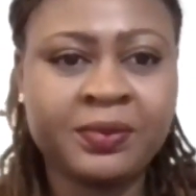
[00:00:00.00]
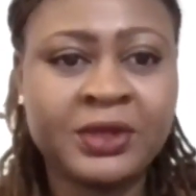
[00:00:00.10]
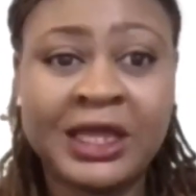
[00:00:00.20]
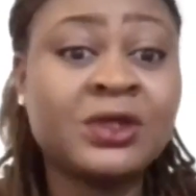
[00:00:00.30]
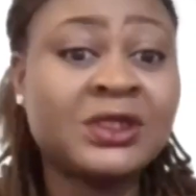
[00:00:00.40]

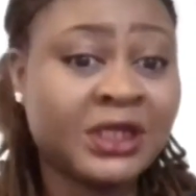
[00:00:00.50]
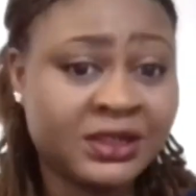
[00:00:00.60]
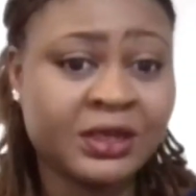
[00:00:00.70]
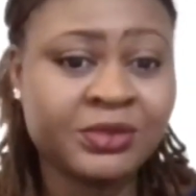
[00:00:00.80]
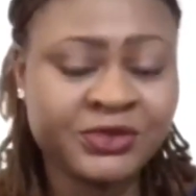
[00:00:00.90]
they are not
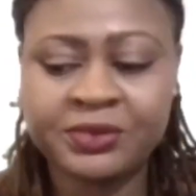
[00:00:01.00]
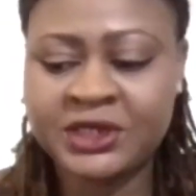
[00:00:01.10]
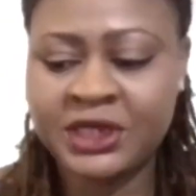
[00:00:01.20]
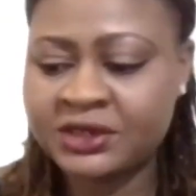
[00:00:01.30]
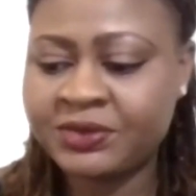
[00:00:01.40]
exempt from
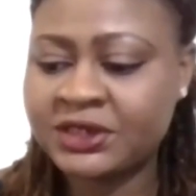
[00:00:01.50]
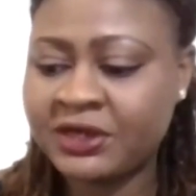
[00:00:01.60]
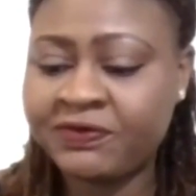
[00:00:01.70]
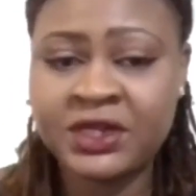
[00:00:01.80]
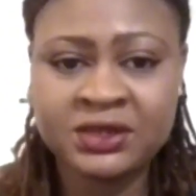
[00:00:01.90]
tax. But
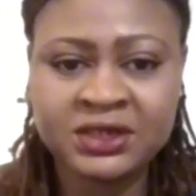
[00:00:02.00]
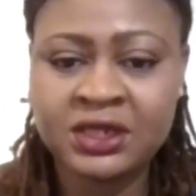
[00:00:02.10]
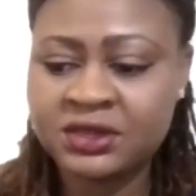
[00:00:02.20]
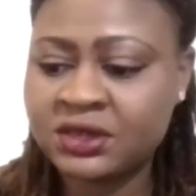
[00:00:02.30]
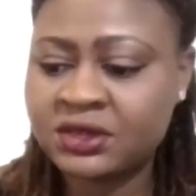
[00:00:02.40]
I've learned
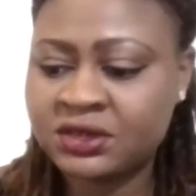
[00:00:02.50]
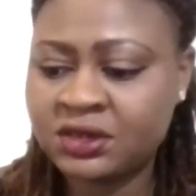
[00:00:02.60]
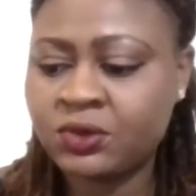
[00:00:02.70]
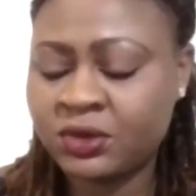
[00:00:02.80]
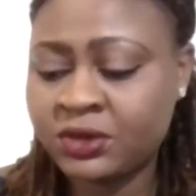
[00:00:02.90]
that
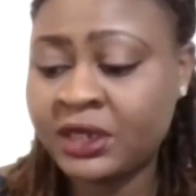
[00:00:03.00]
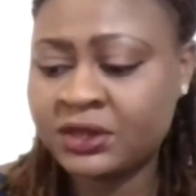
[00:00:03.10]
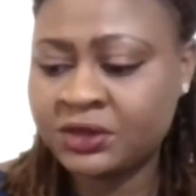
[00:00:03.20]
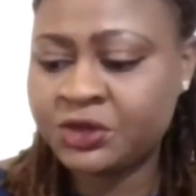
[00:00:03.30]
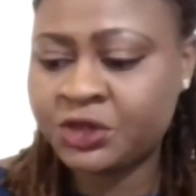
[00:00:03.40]
well,
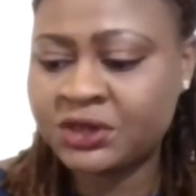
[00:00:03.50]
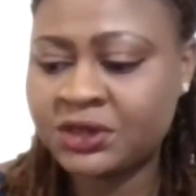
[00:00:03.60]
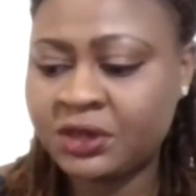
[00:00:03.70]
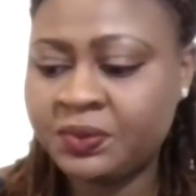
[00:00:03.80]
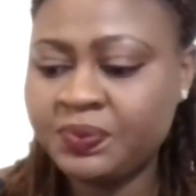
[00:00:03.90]
that's
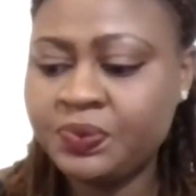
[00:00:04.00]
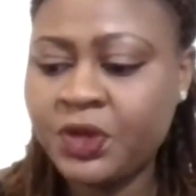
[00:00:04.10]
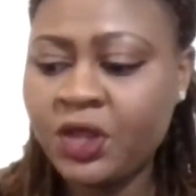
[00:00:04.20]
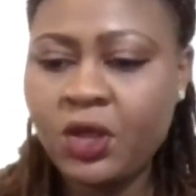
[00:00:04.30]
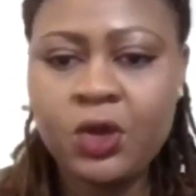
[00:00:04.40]
interesting.
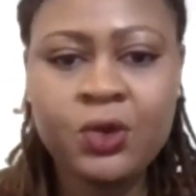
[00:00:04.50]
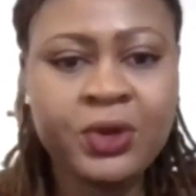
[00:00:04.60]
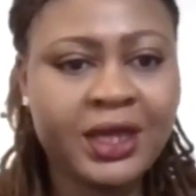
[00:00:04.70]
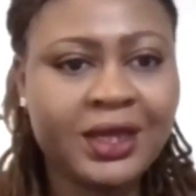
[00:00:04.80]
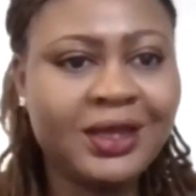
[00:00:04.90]

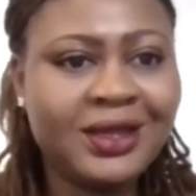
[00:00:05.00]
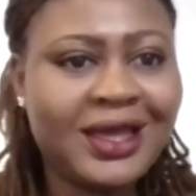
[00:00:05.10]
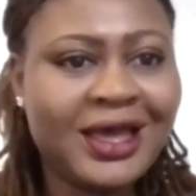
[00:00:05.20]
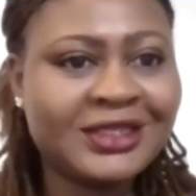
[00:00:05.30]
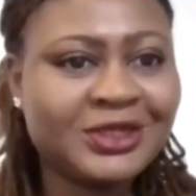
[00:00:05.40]
Okay,
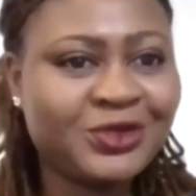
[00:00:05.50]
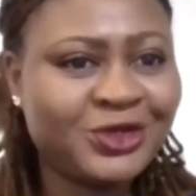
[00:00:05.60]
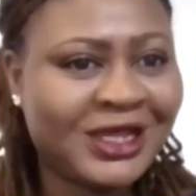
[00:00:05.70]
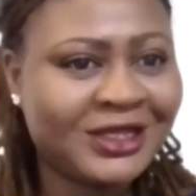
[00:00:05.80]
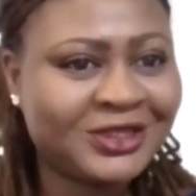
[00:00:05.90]
Isaac, would
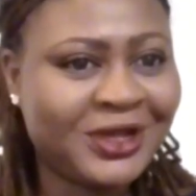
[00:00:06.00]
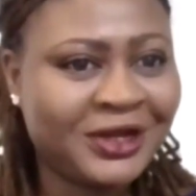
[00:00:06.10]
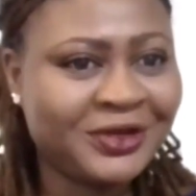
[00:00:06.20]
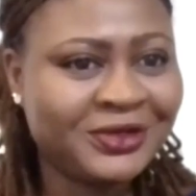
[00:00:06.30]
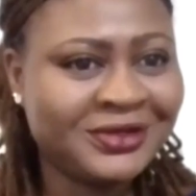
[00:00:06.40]
you like to
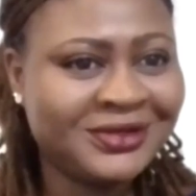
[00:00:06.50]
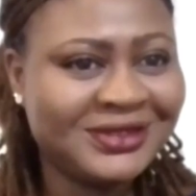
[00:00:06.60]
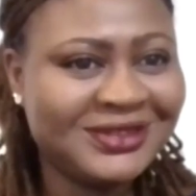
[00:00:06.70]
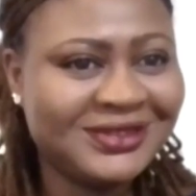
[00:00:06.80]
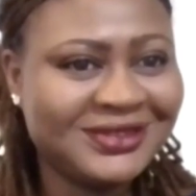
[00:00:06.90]
add
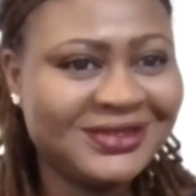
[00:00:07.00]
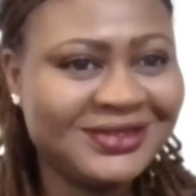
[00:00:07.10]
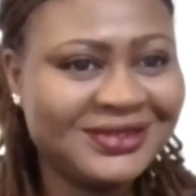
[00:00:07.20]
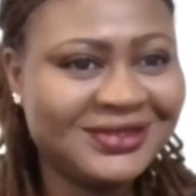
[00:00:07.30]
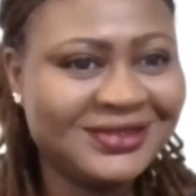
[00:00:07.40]

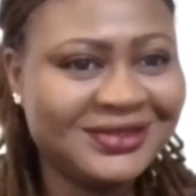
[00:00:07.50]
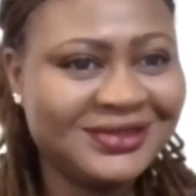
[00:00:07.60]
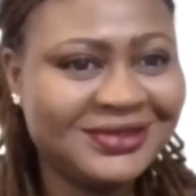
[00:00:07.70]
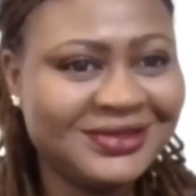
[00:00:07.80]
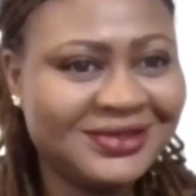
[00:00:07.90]

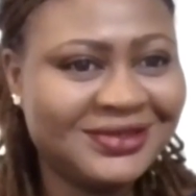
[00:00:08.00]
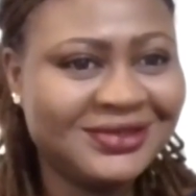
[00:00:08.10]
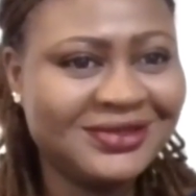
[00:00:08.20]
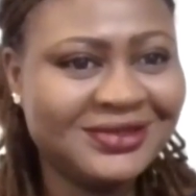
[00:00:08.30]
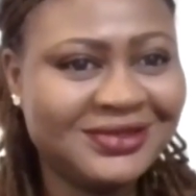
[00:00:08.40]
on?